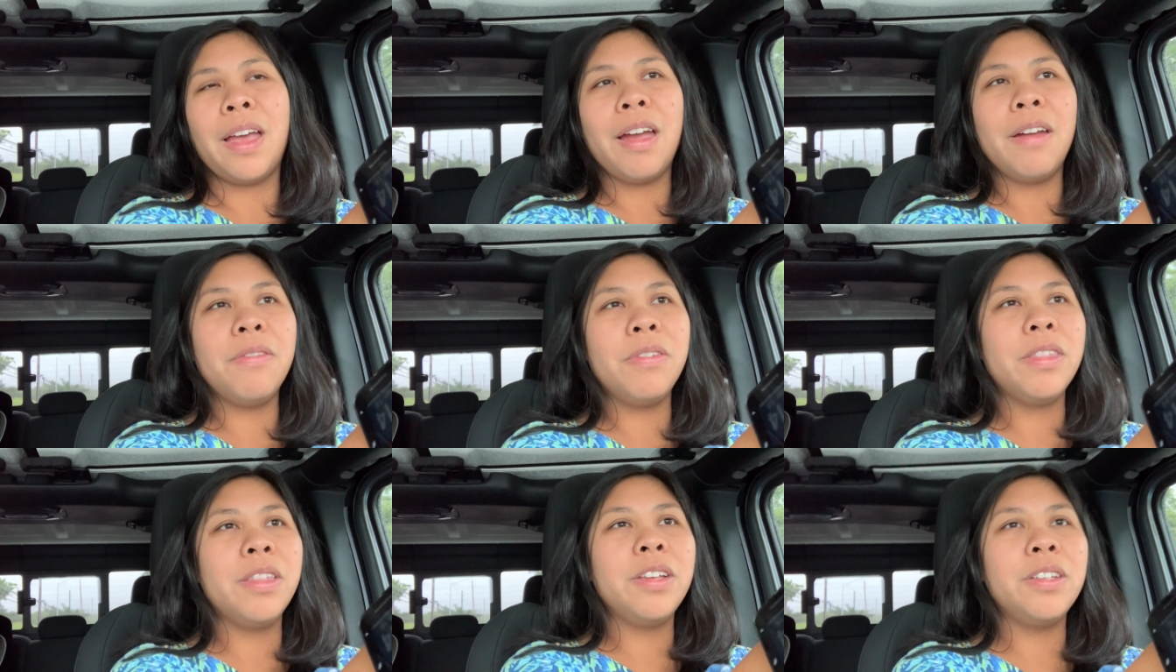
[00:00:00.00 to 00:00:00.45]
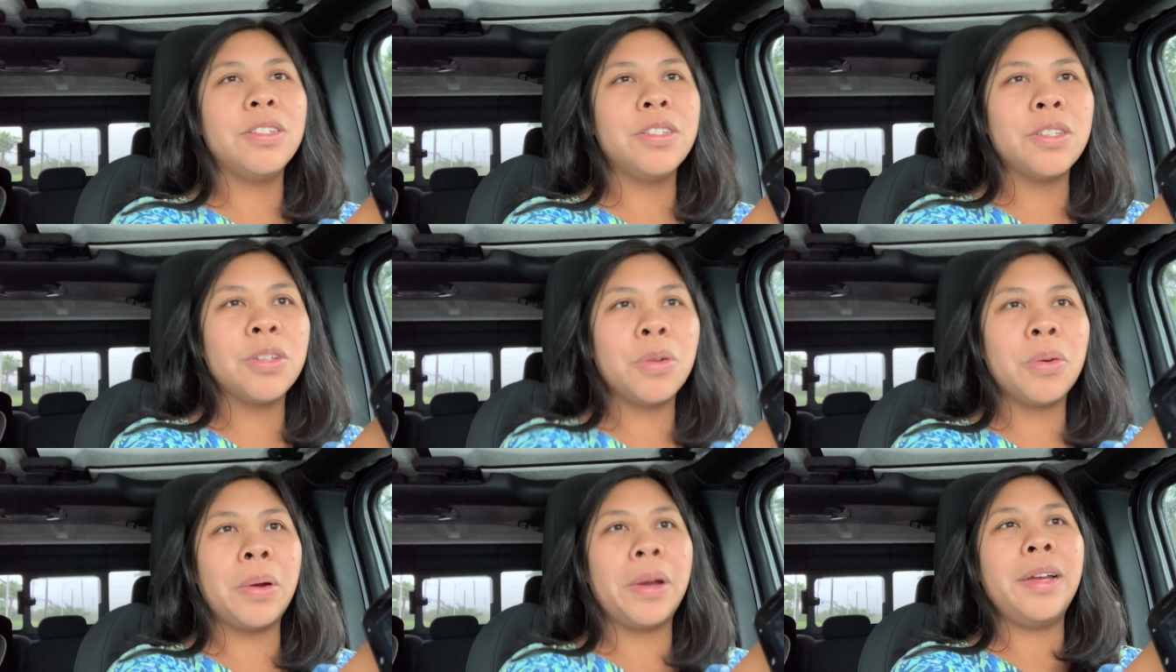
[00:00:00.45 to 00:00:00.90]
everything's
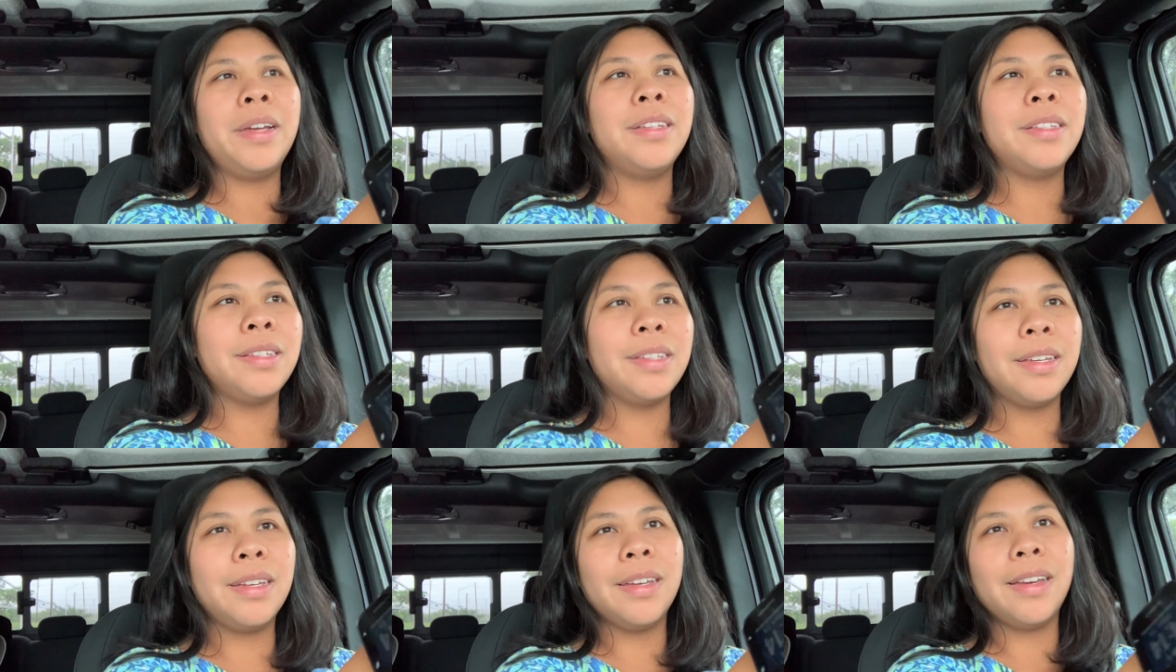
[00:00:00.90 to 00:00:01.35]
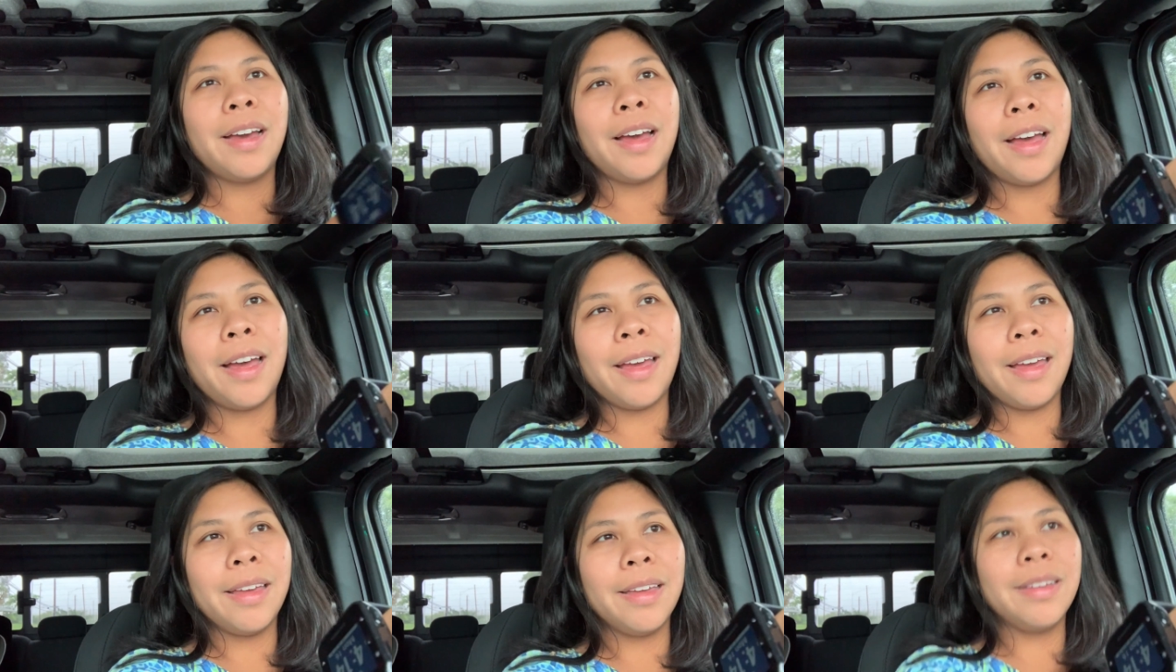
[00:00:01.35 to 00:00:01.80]
crazy,
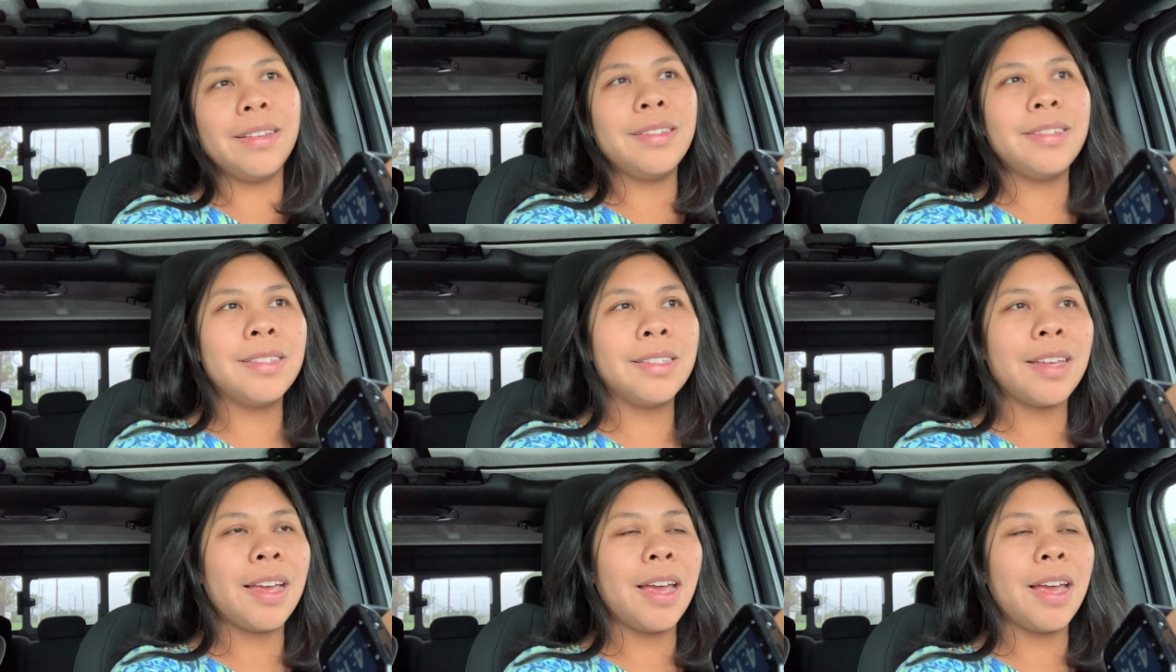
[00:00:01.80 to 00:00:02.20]
guys.